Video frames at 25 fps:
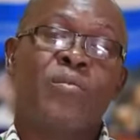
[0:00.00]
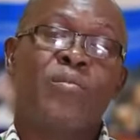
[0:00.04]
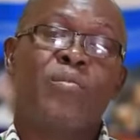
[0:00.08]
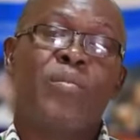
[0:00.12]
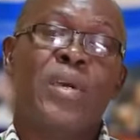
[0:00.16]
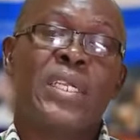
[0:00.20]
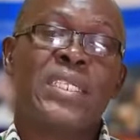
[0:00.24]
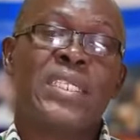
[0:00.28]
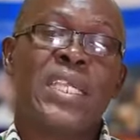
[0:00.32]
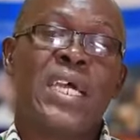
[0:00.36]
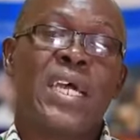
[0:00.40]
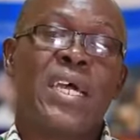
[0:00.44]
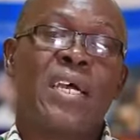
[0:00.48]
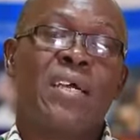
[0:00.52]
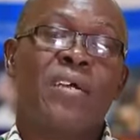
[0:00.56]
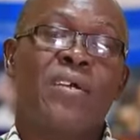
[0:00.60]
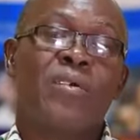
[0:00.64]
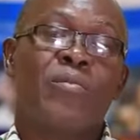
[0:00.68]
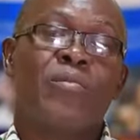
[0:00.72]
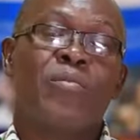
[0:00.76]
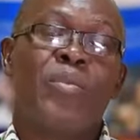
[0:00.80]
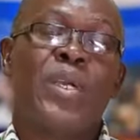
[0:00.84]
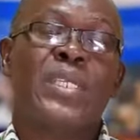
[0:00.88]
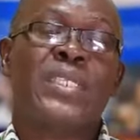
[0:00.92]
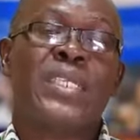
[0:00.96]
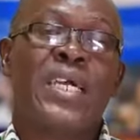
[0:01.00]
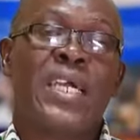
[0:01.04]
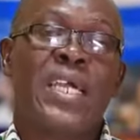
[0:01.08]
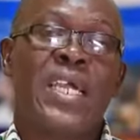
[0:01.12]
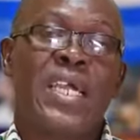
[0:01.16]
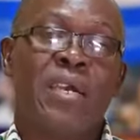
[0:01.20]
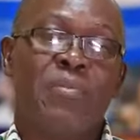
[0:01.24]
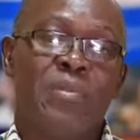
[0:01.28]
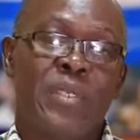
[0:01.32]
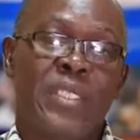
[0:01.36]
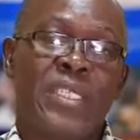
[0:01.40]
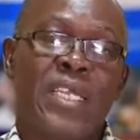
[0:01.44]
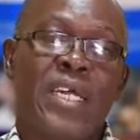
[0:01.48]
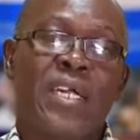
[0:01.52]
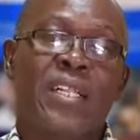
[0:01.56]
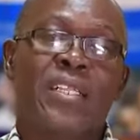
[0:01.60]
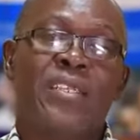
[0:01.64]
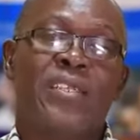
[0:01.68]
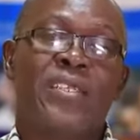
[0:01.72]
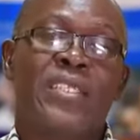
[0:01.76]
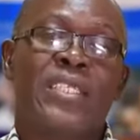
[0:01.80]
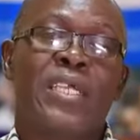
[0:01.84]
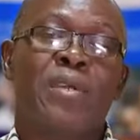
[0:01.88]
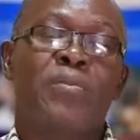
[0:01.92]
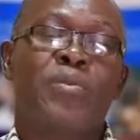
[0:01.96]
better capital
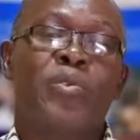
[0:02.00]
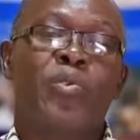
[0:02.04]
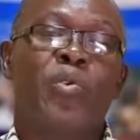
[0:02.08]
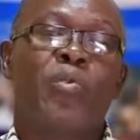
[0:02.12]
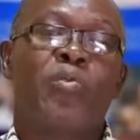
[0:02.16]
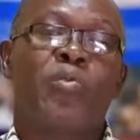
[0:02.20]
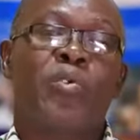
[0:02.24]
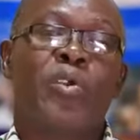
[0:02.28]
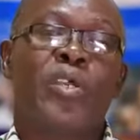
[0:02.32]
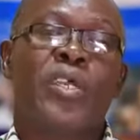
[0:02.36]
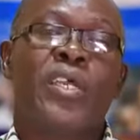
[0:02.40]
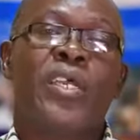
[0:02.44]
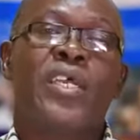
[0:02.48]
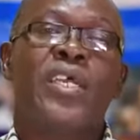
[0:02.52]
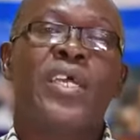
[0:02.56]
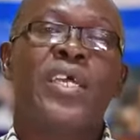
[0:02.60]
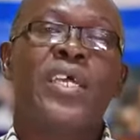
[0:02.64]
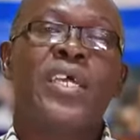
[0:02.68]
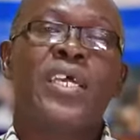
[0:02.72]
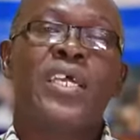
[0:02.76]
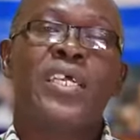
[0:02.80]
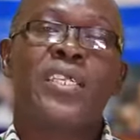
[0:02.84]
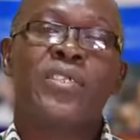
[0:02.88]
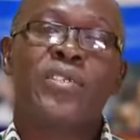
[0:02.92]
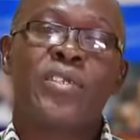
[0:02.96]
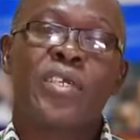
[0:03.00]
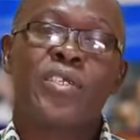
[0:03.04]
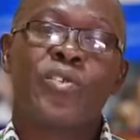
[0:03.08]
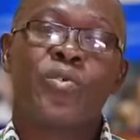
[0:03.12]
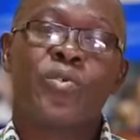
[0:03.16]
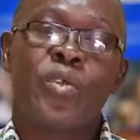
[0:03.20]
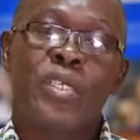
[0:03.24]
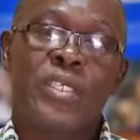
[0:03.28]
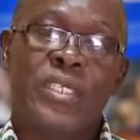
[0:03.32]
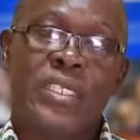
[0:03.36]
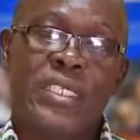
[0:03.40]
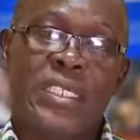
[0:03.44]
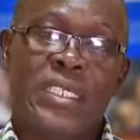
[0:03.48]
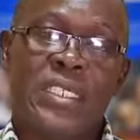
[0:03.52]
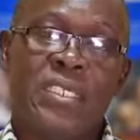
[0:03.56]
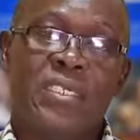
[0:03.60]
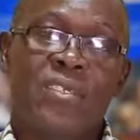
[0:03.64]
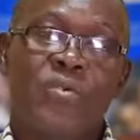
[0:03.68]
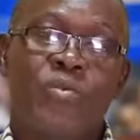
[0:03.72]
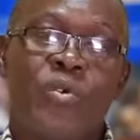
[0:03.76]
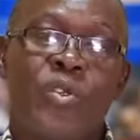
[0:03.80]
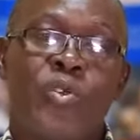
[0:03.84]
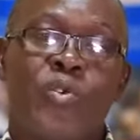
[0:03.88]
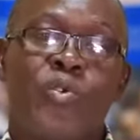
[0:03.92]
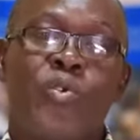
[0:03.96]
in terms of interest rates,
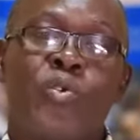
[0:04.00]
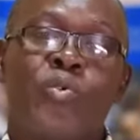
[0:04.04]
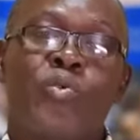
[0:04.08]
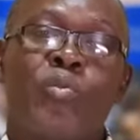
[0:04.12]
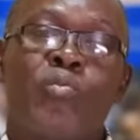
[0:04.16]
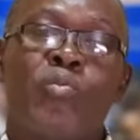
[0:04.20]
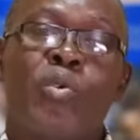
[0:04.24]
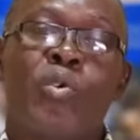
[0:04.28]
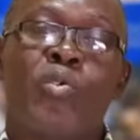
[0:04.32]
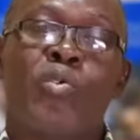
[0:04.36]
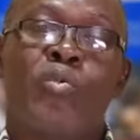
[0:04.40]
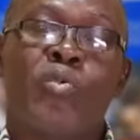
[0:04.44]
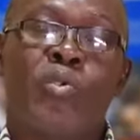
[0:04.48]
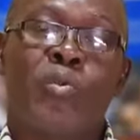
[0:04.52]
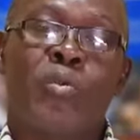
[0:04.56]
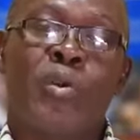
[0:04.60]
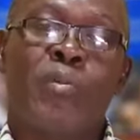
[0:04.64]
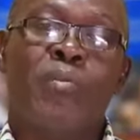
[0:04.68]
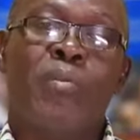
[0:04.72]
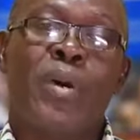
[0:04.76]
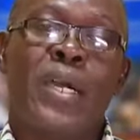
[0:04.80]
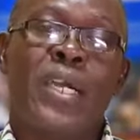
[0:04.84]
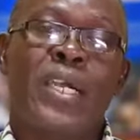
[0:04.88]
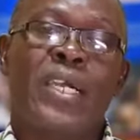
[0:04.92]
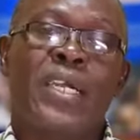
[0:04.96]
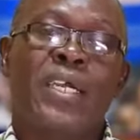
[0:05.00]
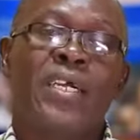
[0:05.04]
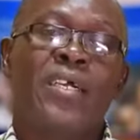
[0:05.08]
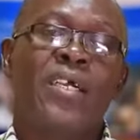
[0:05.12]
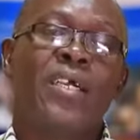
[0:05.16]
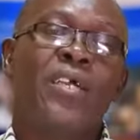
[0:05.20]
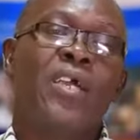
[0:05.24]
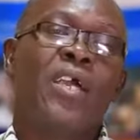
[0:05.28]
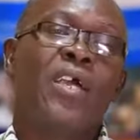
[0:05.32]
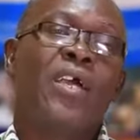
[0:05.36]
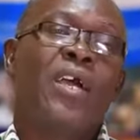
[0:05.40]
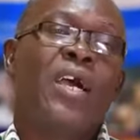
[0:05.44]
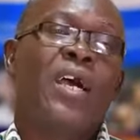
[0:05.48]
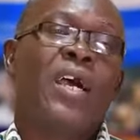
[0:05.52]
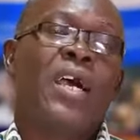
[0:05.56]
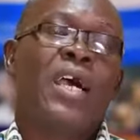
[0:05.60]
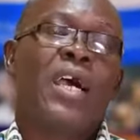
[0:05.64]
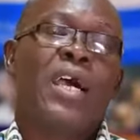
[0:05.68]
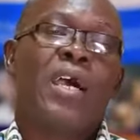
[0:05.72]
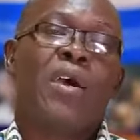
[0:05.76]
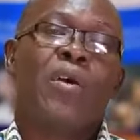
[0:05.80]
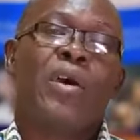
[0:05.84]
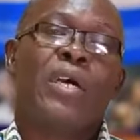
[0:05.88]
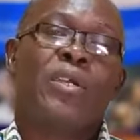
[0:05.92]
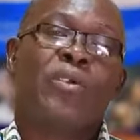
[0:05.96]
when you go to borrow from a bank,
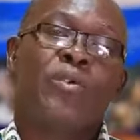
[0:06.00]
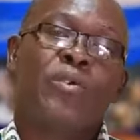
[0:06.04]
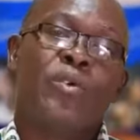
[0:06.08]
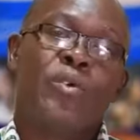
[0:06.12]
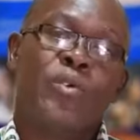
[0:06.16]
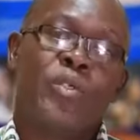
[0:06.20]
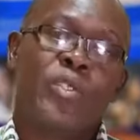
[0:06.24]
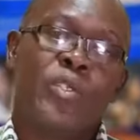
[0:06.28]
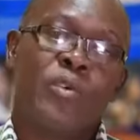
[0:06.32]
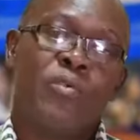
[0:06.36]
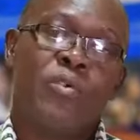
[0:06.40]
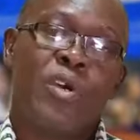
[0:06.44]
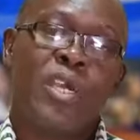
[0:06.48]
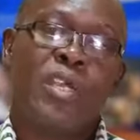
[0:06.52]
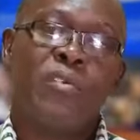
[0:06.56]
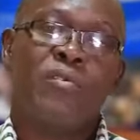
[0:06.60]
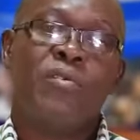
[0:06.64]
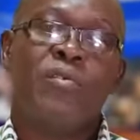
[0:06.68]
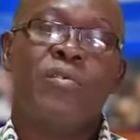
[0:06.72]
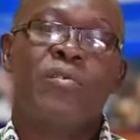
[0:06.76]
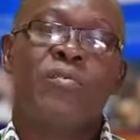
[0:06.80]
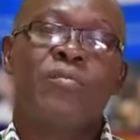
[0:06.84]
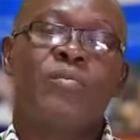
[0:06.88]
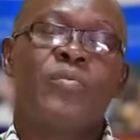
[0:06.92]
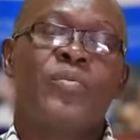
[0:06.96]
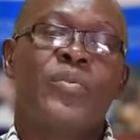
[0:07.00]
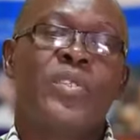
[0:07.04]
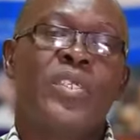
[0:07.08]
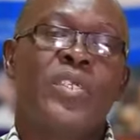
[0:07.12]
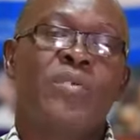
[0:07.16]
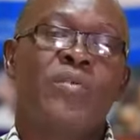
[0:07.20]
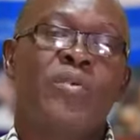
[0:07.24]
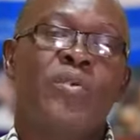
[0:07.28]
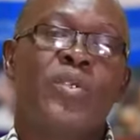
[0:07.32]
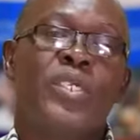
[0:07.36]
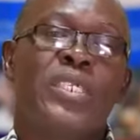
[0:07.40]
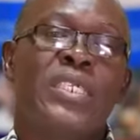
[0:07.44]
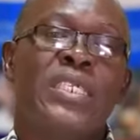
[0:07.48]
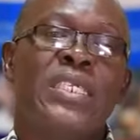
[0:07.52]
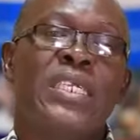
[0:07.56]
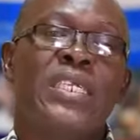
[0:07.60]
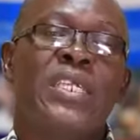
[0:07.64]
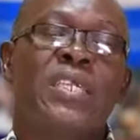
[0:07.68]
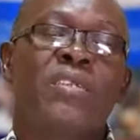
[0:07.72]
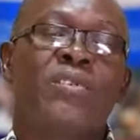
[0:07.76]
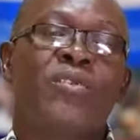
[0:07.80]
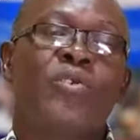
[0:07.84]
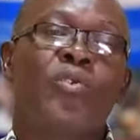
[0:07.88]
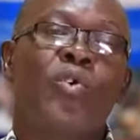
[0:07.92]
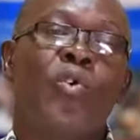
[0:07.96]
how are you going to survive? If you
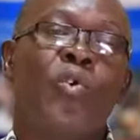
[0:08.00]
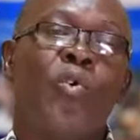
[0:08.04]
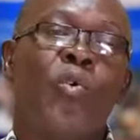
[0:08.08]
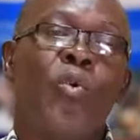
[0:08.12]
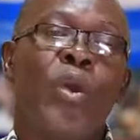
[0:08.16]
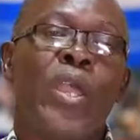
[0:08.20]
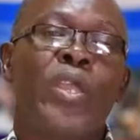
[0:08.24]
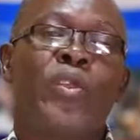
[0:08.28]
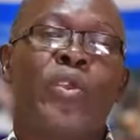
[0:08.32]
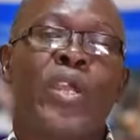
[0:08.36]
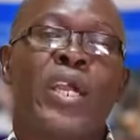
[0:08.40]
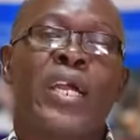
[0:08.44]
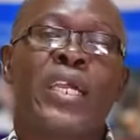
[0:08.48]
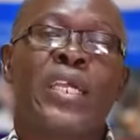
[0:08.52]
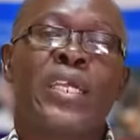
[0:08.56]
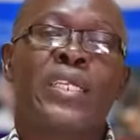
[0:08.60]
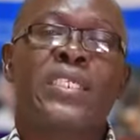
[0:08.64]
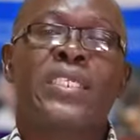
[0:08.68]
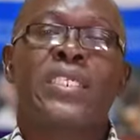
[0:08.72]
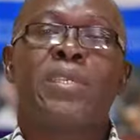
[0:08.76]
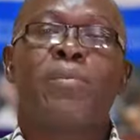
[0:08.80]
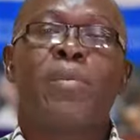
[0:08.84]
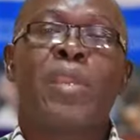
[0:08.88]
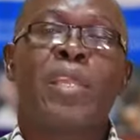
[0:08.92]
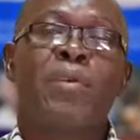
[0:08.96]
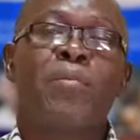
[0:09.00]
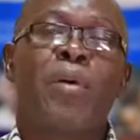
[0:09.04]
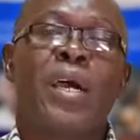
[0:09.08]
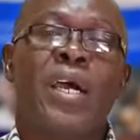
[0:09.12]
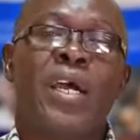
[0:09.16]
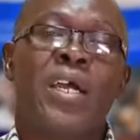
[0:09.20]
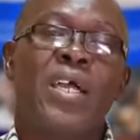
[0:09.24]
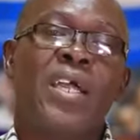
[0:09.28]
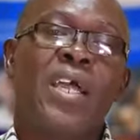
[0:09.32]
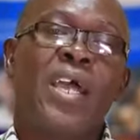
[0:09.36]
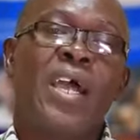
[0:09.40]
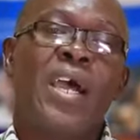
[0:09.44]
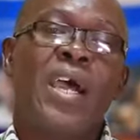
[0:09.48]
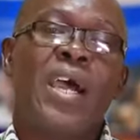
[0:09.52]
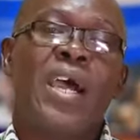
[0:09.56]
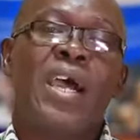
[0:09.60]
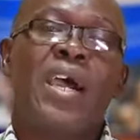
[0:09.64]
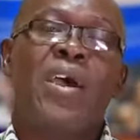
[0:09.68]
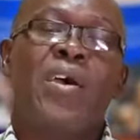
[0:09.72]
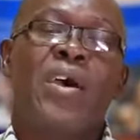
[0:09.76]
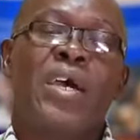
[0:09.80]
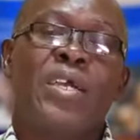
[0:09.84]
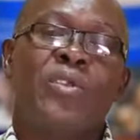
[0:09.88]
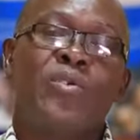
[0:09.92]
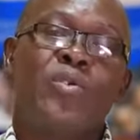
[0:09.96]
didn't know where you can get cheap labor,
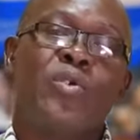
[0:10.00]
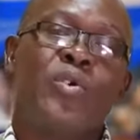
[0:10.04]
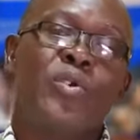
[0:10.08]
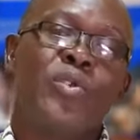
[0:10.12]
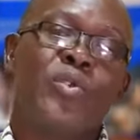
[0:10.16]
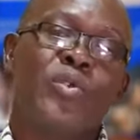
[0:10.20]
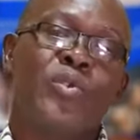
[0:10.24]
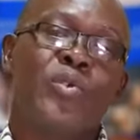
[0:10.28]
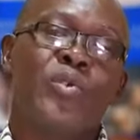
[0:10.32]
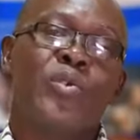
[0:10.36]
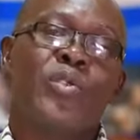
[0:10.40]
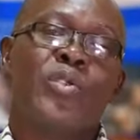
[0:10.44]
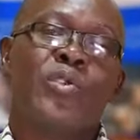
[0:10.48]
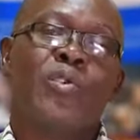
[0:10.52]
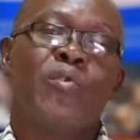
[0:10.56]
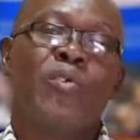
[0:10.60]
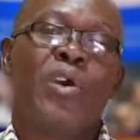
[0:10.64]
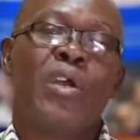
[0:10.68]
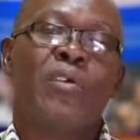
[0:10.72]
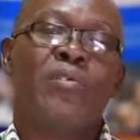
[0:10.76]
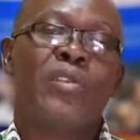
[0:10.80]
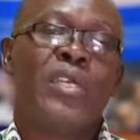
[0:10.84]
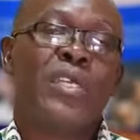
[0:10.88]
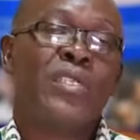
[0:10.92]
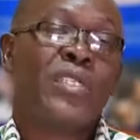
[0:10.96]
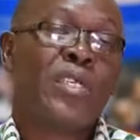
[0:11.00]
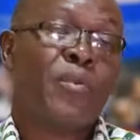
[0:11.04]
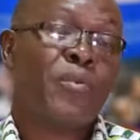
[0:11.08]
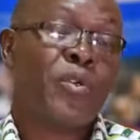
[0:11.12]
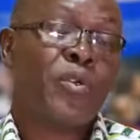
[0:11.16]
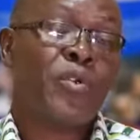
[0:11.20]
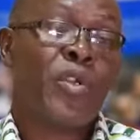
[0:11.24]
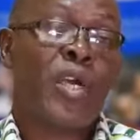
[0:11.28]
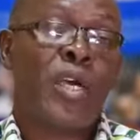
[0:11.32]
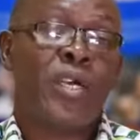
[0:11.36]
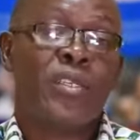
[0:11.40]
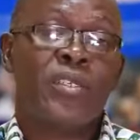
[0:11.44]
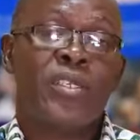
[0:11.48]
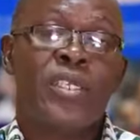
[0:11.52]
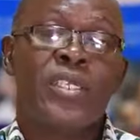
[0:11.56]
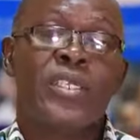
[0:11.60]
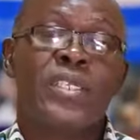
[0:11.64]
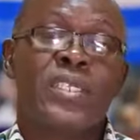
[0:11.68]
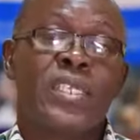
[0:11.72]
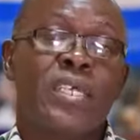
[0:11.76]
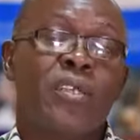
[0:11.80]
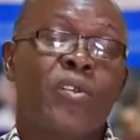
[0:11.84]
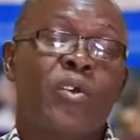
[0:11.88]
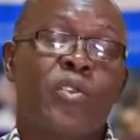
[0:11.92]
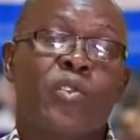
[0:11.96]
how are you going to survive? The entrepreneur
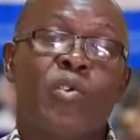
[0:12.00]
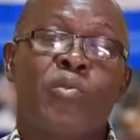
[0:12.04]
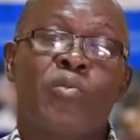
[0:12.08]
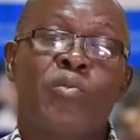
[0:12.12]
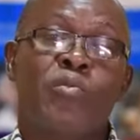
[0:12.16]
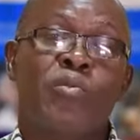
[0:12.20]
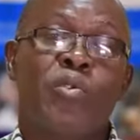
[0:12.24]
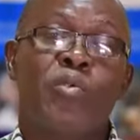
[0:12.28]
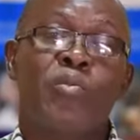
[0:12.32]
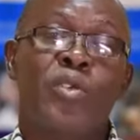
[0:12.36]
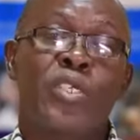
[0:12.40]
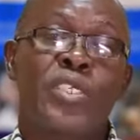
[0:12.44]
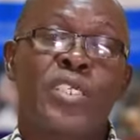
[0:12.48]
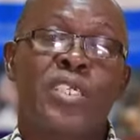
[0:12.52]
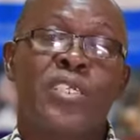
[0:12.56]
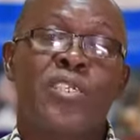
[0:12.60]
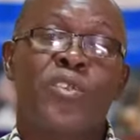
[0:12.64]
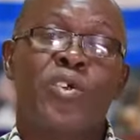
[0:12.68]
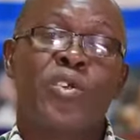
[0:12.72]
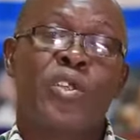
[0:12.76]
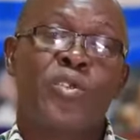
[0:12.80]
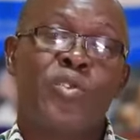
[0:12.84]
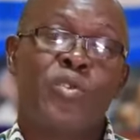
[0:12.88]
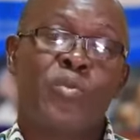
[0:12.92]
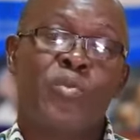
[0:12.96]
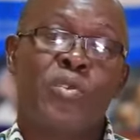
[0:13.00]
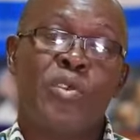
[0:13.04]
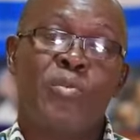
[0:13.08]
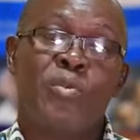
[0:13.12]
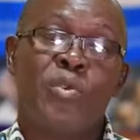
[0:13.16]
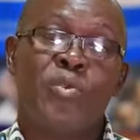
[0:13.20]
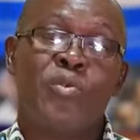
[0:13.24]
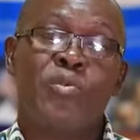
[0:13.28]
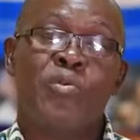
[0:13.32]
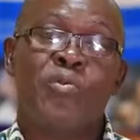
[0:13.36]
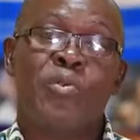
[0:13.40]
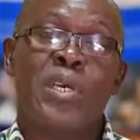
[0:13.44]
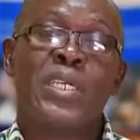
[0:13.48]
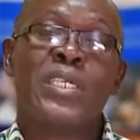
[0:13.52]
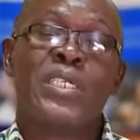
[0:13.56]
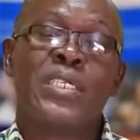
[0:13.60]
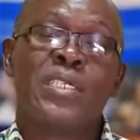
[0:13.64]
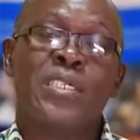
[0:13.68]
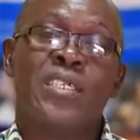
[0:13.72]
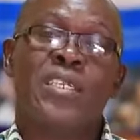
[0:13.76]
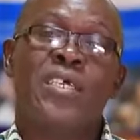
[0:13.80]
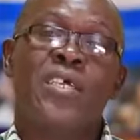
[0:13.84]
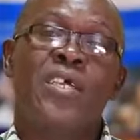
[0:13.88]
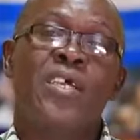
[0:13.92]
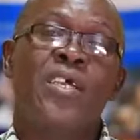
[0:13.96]
needs a lot of information in order to be able to function.